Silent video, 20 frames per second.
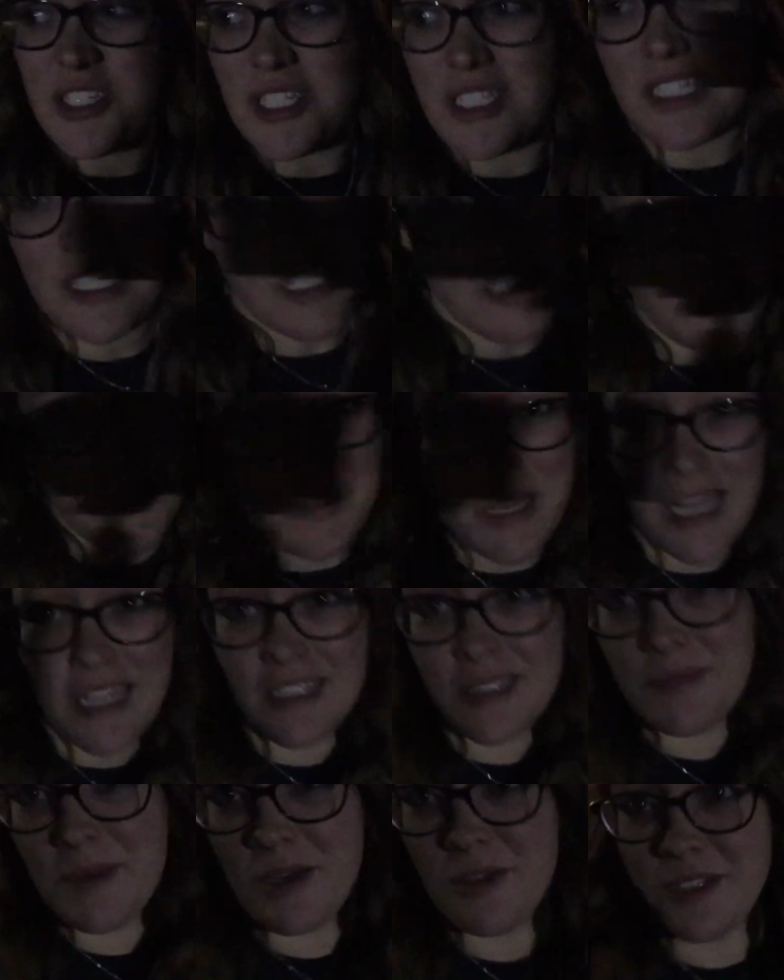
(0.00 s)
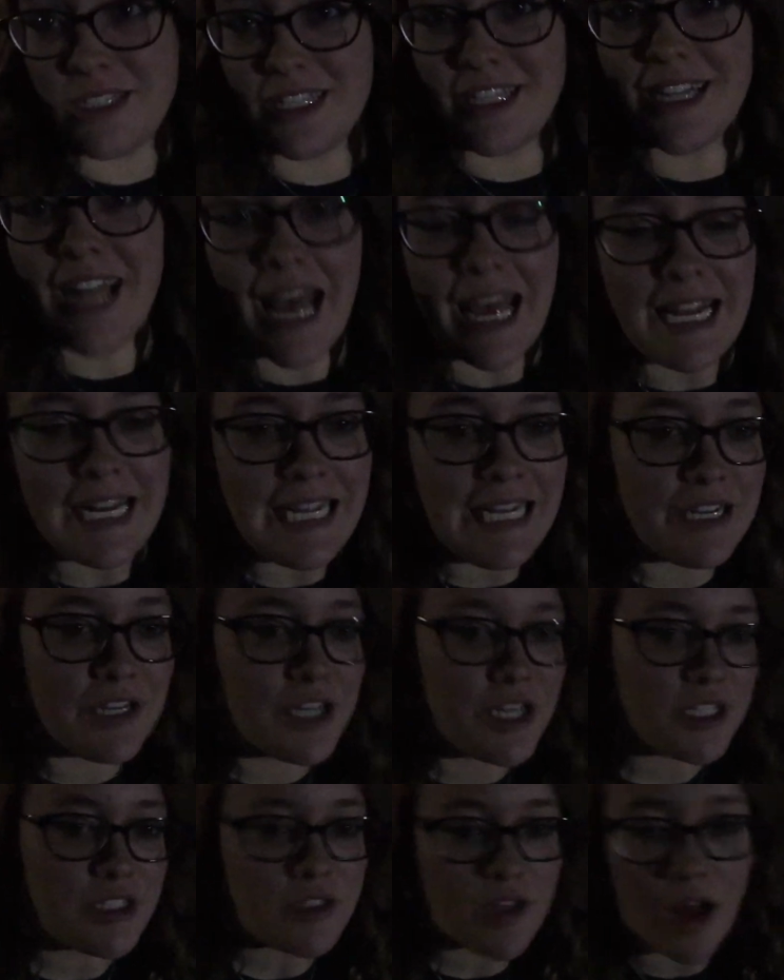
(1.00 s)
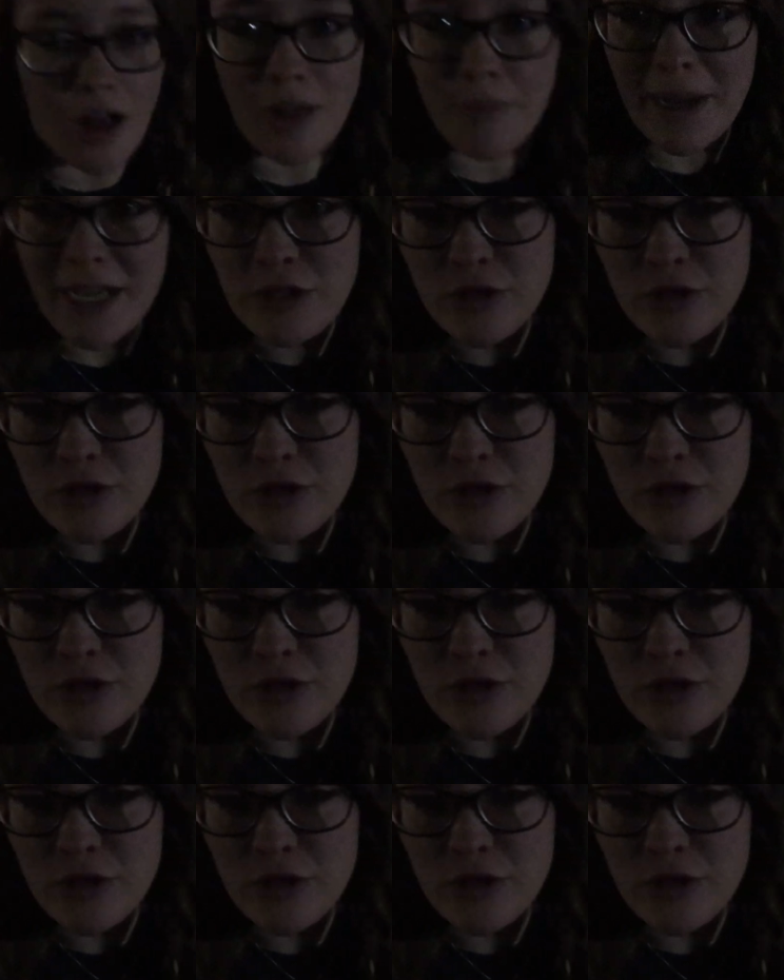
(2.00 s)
she still spends most of the night in her stall by